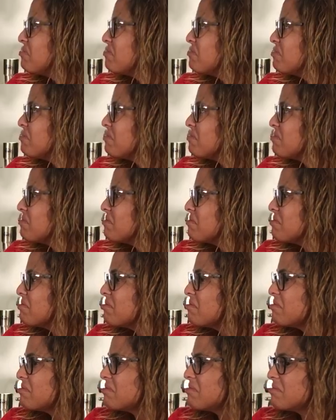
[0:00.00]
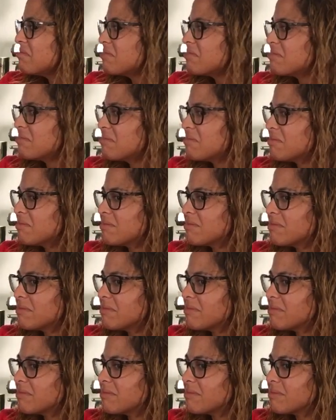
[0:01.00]

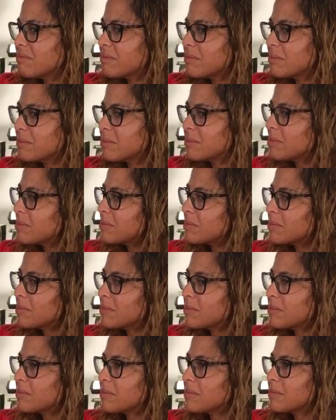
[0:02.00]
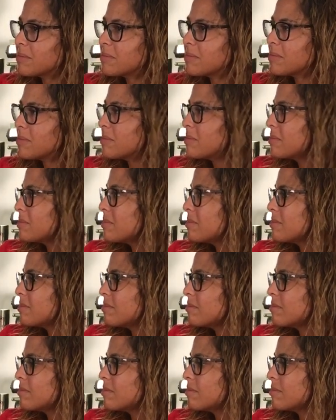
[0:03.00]

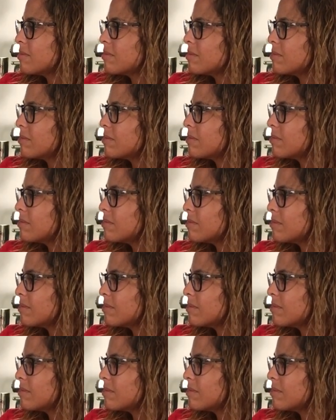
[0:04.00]
(not speaking)